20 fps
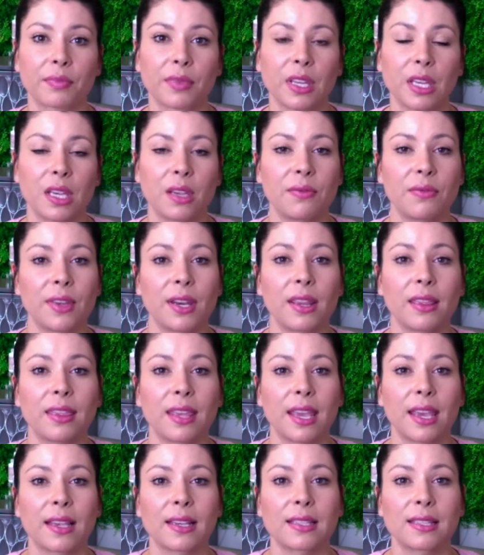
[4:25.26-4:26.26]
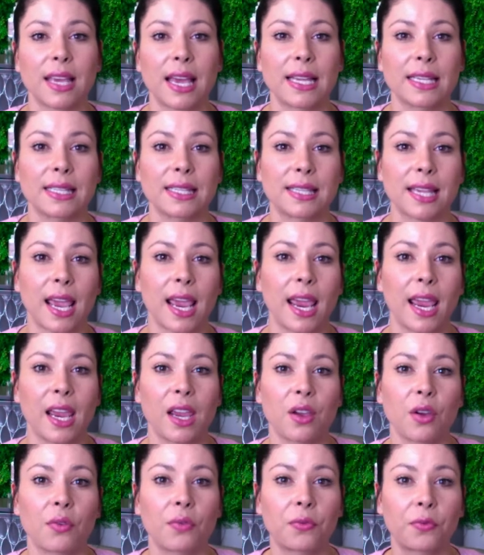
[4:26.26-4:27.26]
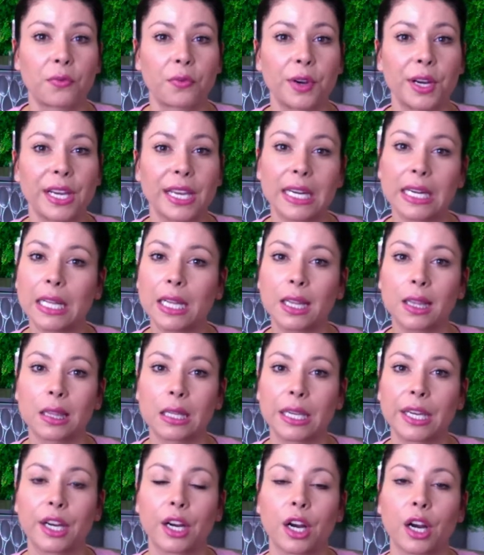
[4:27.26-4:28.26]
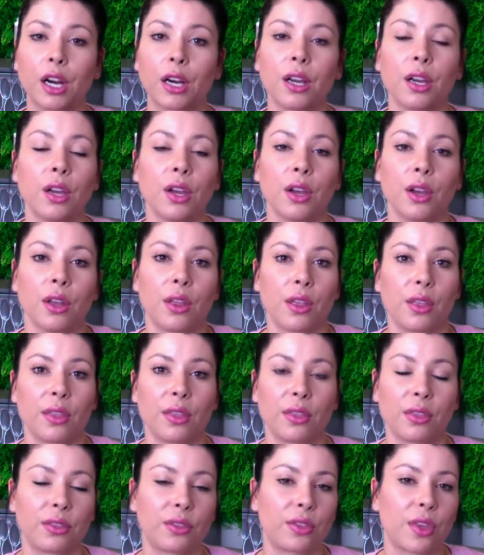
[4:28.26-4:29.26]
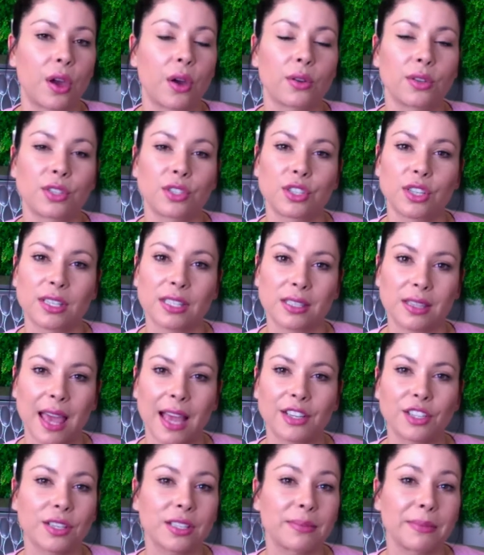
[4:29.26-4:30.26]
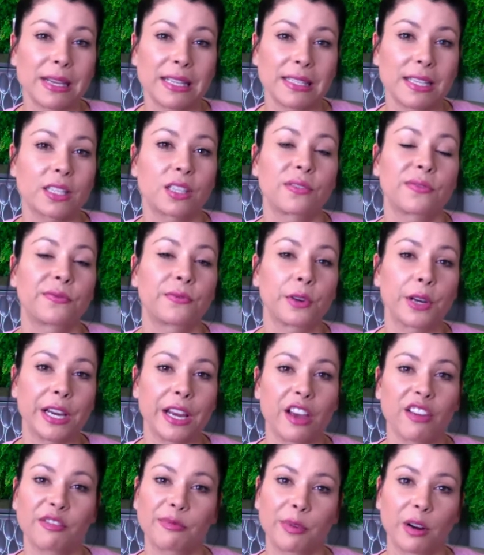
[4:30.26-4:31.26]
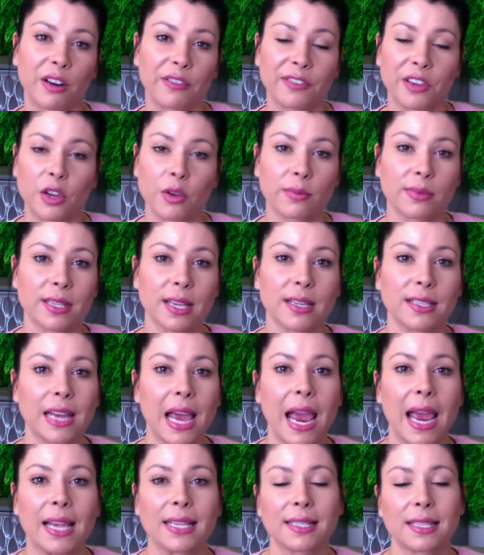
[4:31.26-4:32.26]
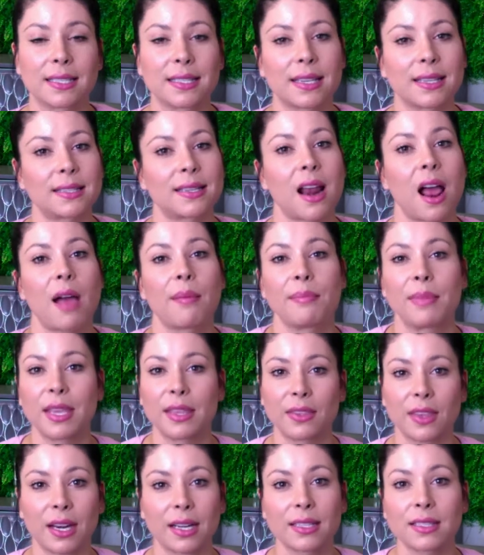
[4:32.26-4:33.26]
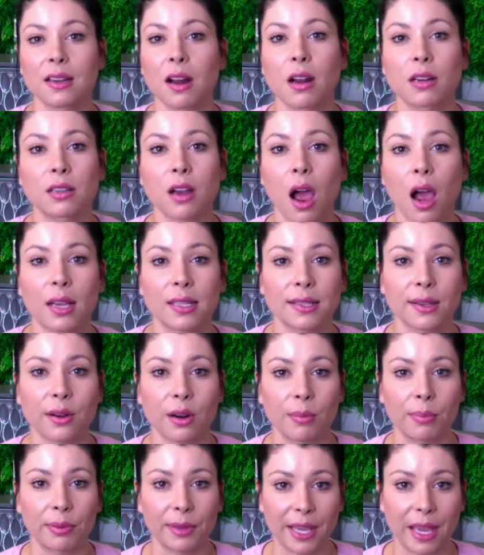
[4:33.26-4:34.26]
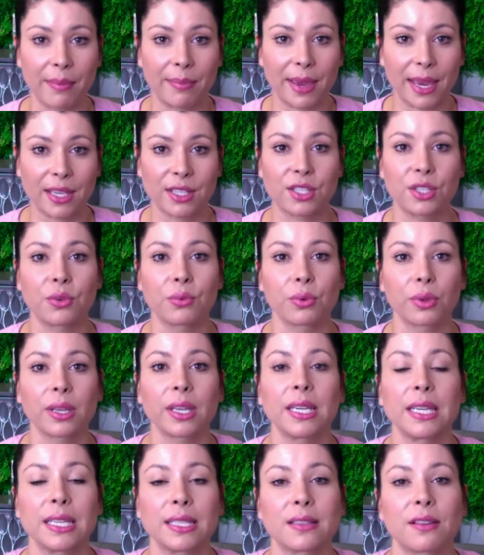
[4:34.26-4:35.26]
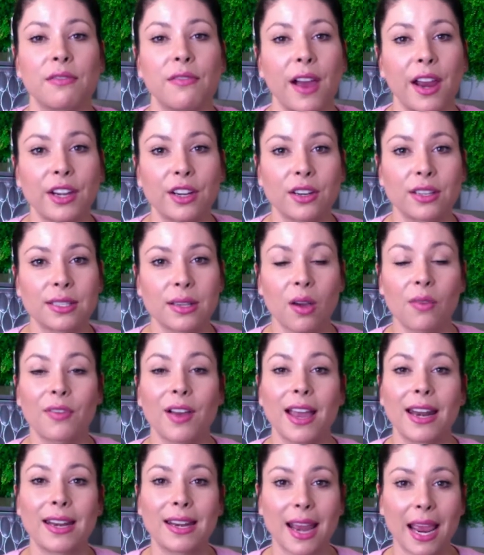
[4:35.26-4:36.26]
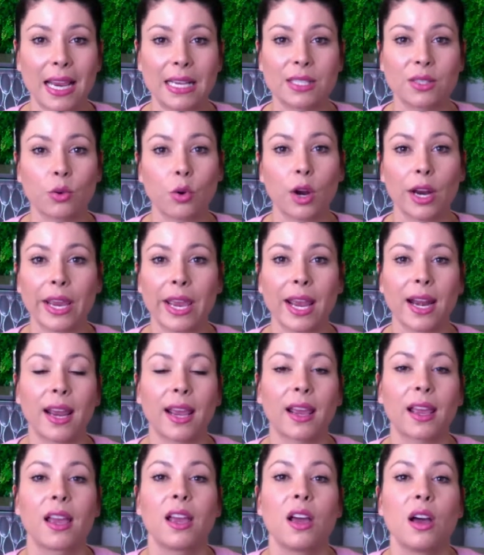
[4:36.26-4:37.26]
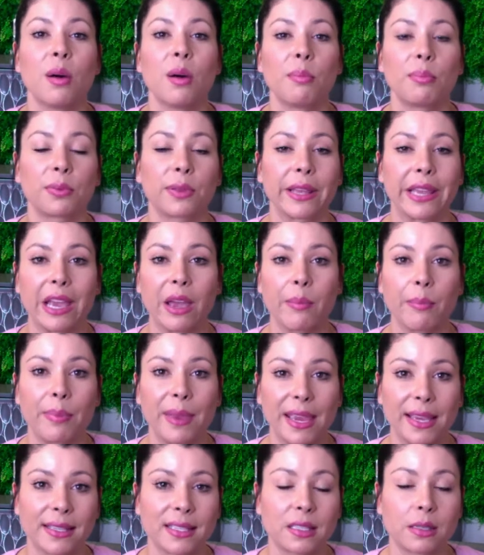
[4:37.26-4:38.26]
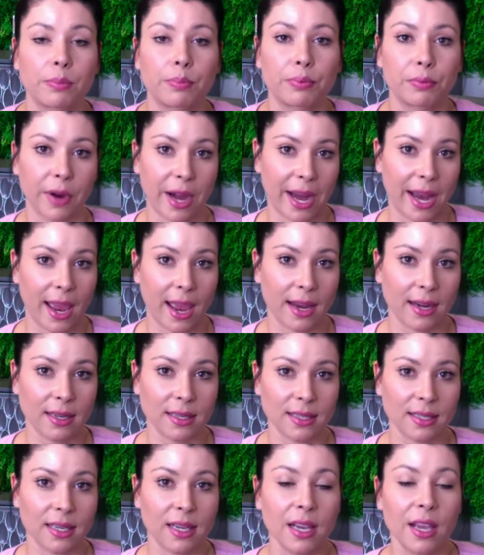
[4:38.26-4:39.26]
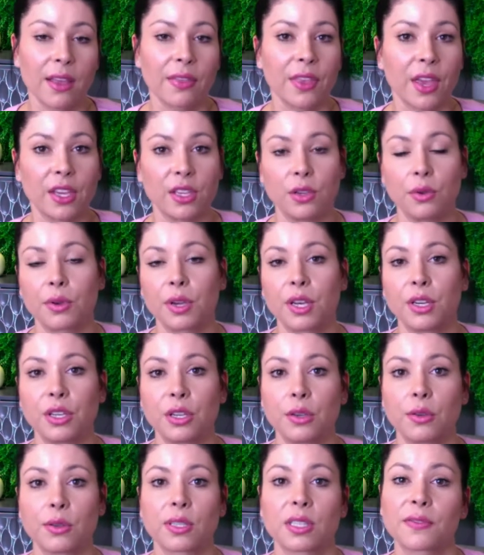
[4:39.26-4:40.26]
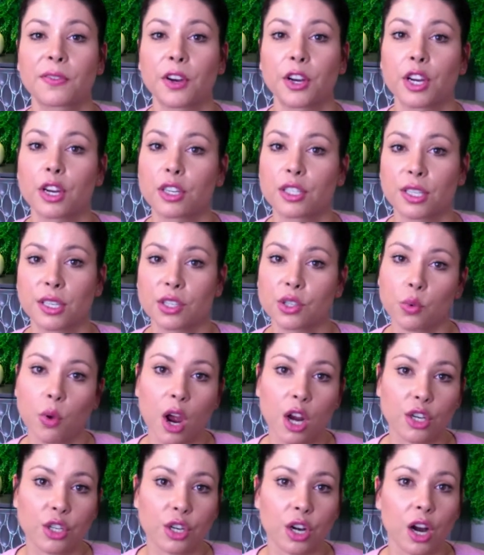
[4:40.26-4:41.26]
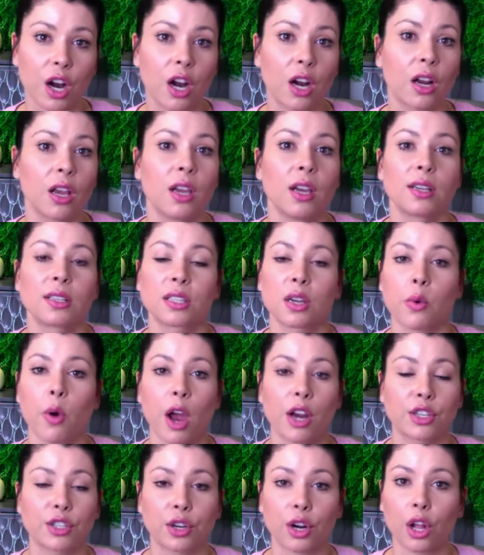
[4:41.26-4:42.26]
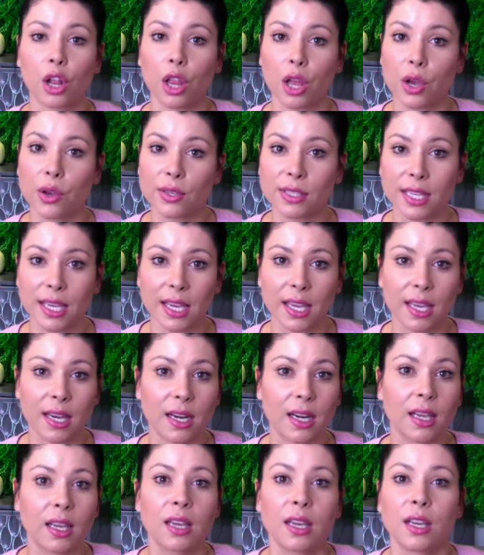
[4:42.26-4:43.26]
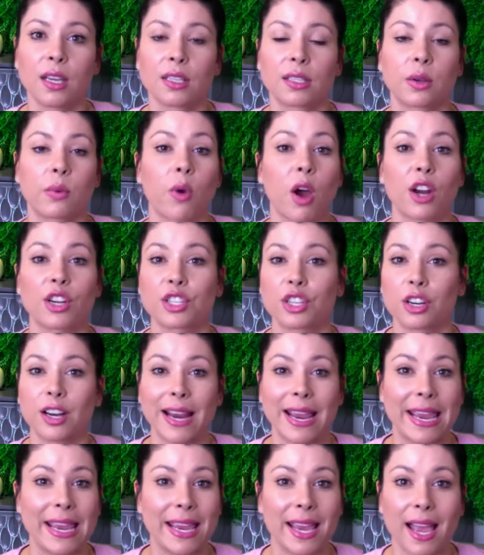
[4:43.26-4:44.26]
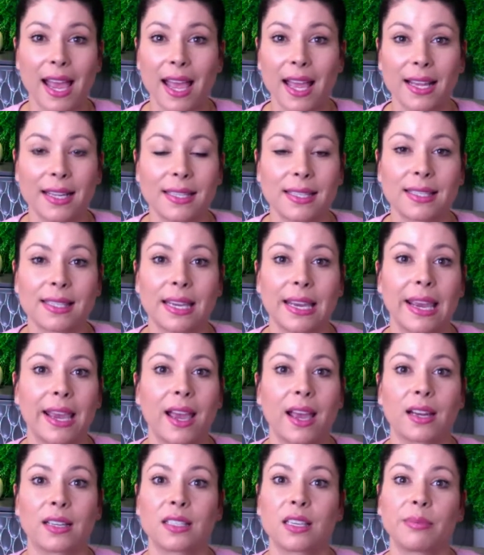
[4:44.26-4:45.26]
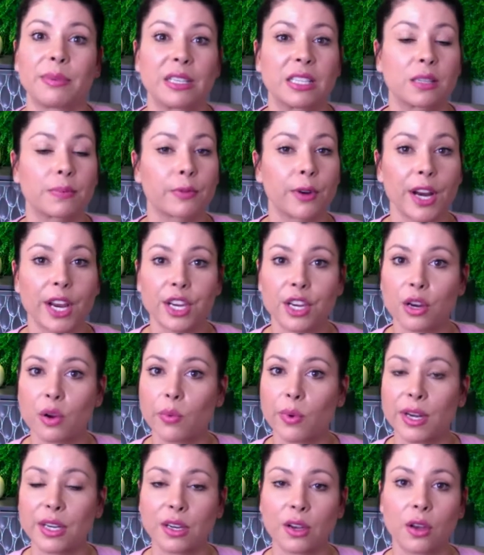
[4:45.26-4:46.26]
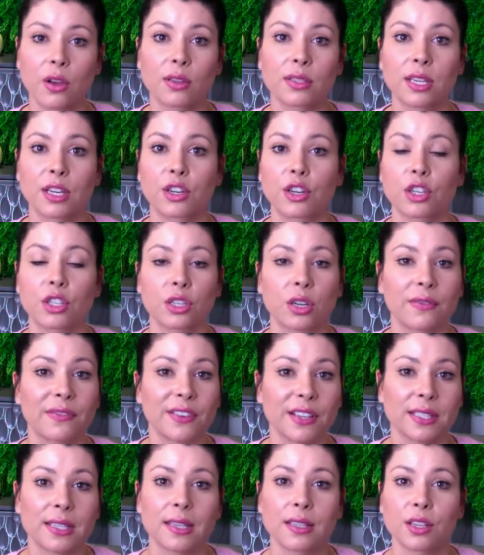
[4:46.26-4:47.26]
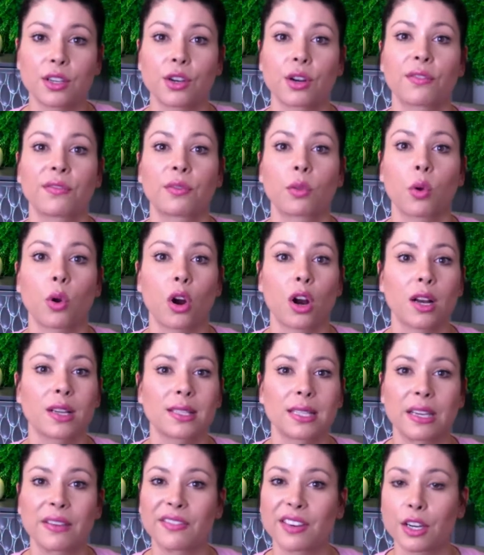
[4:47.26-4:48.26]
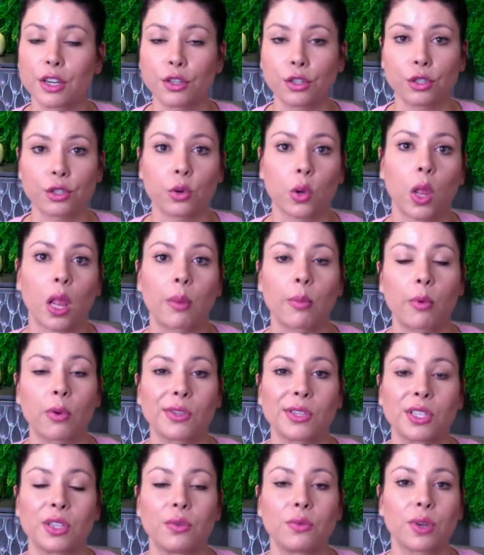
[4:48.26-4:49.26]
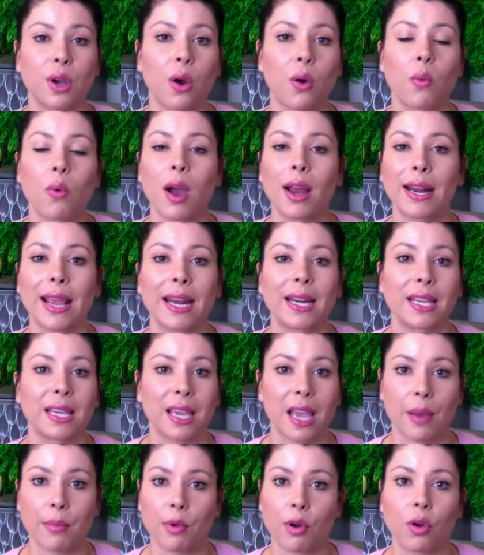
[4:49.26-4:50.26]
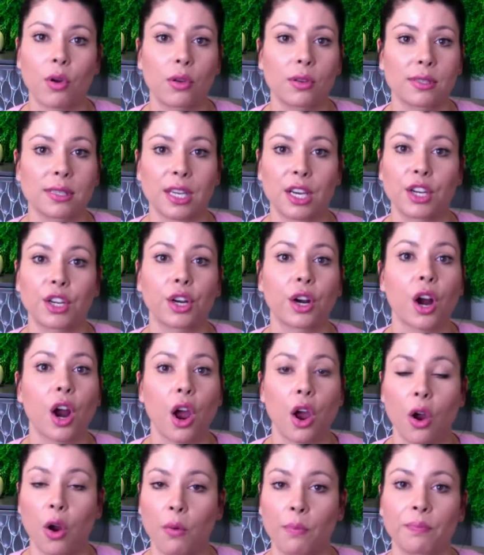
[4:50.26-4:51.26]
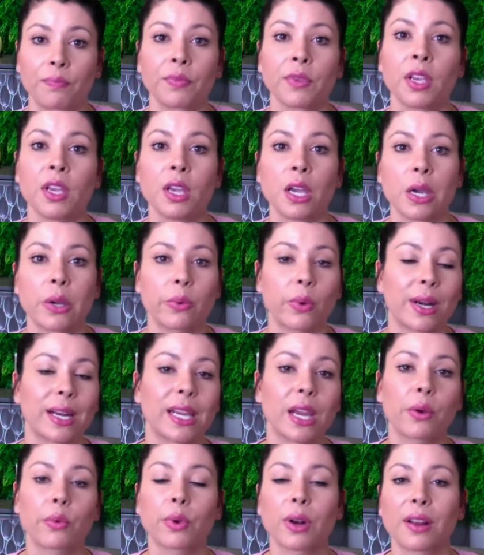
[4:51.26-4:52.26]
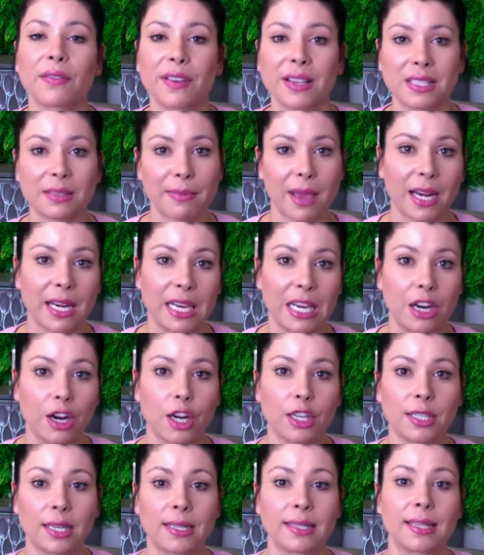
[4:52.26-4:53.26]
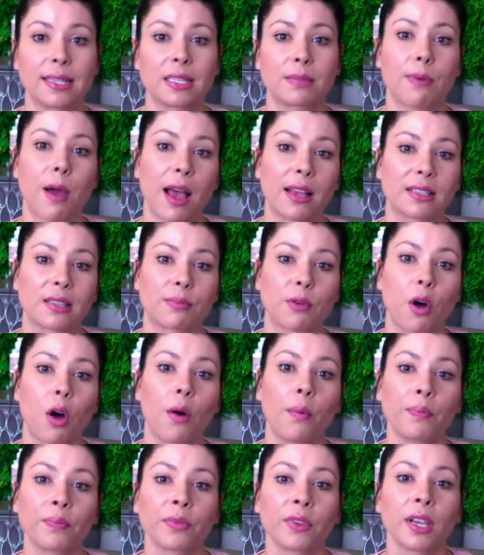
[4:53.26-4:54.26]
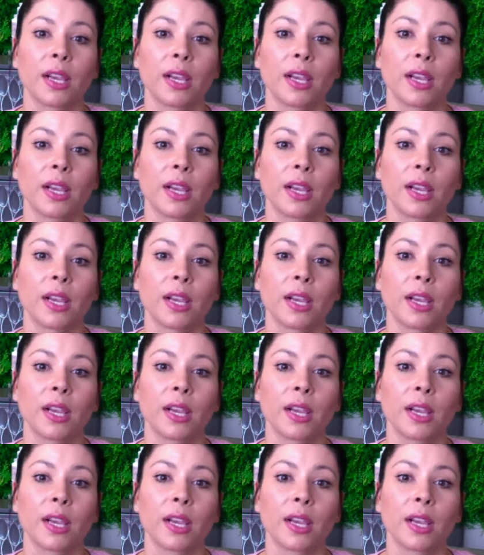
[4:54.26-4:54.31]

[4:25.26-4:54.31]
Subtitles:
Even things that say free and clear, that just means it's free of perfumes and dyes. It does not mean that it's non-toxic or plant-based. You really need to find yourself a nice organic plant-based brand that you can use for your dishwasher, to wash your clothes in, to wash your hands, and to be spraying your windows and your surfaces and your floors, even in your toilet bowls. You don't want any chemicals in your home. We want to get rid of as many irritants as possible.